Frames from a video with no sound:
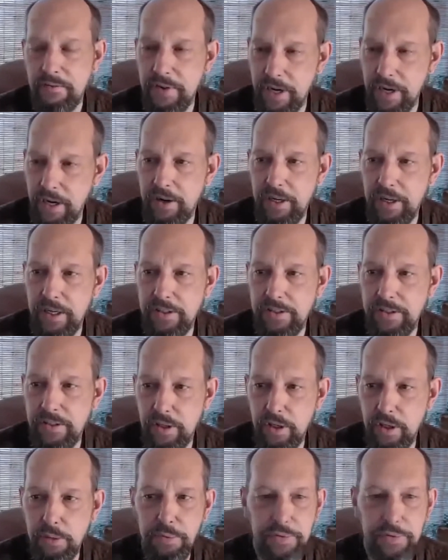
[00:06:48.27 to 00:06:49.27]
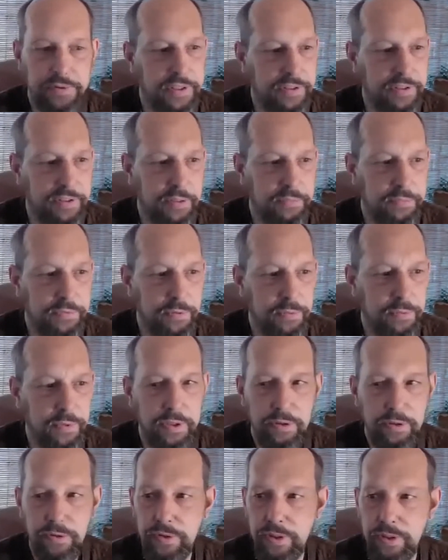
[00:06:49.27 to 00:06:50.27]
various herbal systems
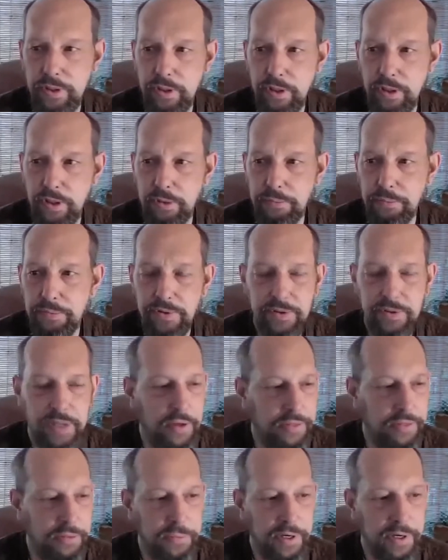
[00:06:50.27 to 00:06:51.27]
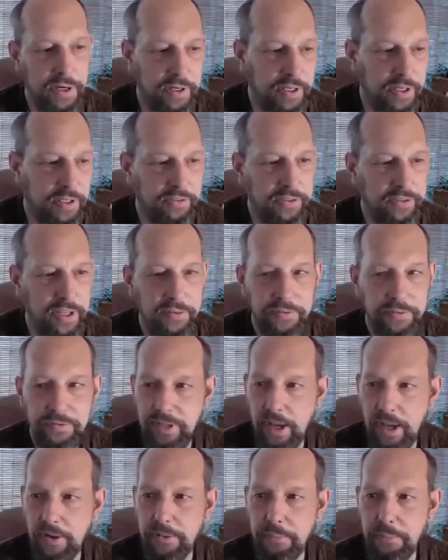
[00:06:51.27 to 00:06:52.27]
using herbs. South Americans and
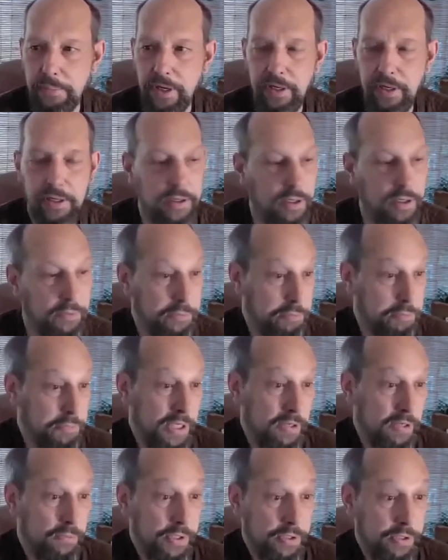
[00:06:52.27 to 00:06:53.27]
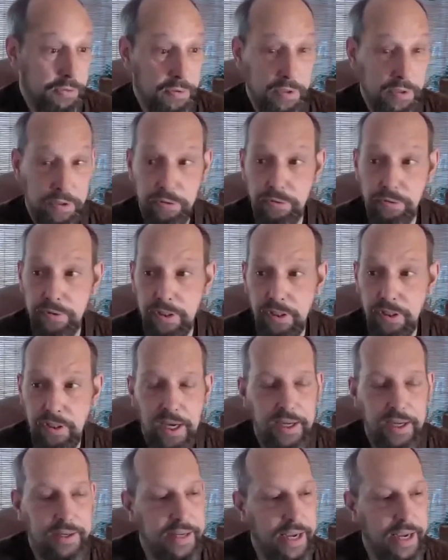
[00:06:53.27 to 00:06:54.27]
South American herbs, many of which we use a
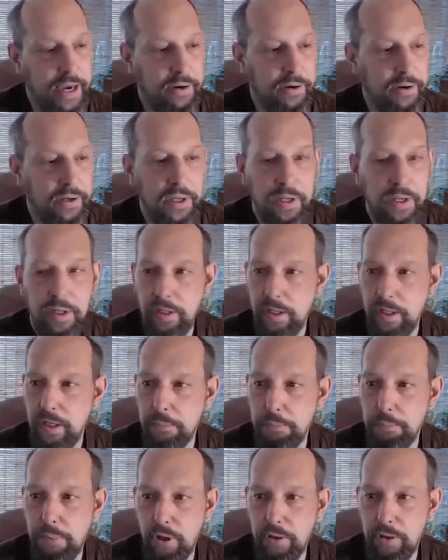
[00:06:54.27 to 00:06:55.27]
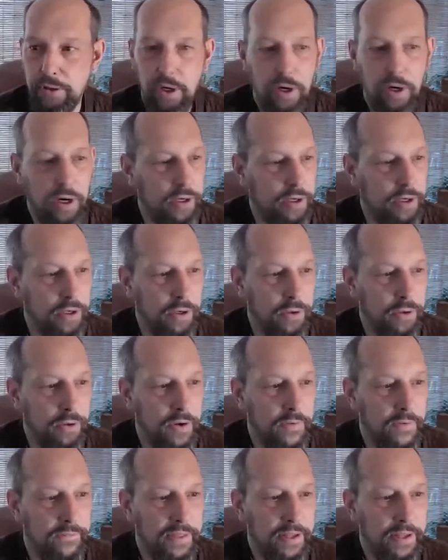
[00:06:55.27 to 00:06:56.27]
lot now, like called the Arco.
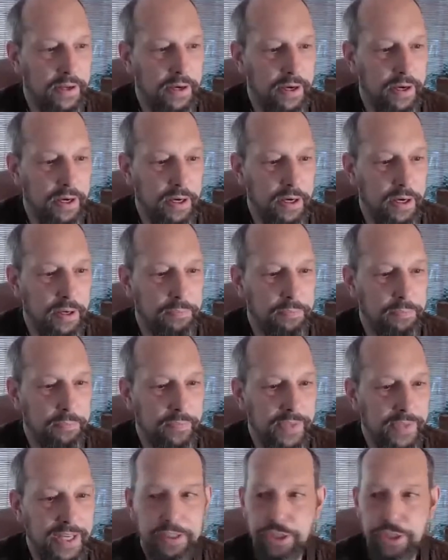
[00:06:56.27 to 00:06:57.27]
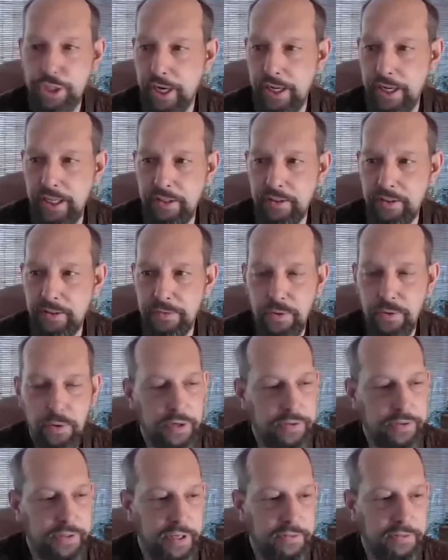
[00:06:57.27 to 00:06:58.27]
And Chinese, of
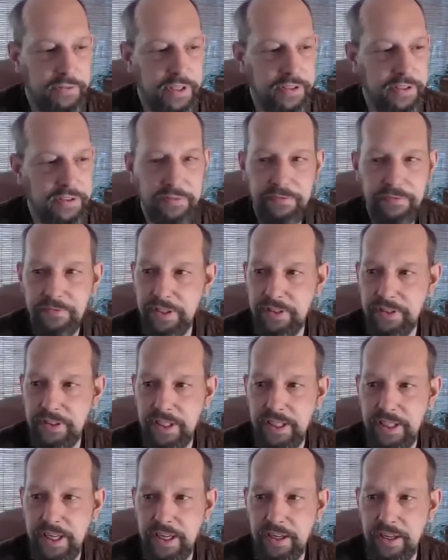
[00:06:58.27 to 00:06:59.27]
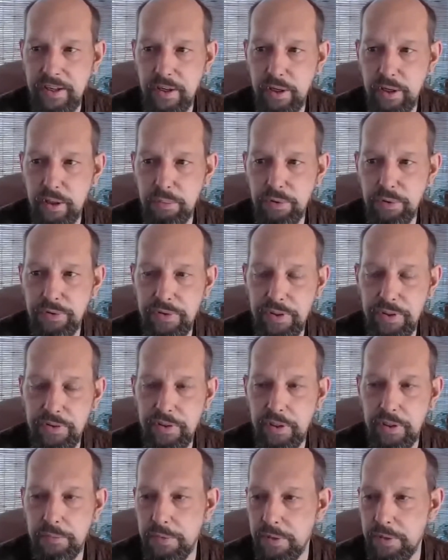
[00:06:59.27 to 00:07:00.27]
course, had a very sophisticated herbal
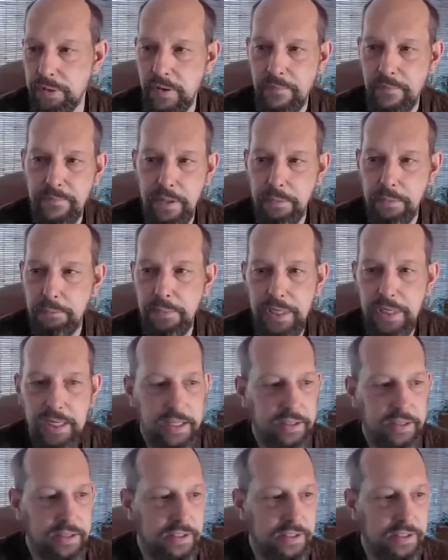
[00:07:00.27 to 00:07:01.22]
system, and many of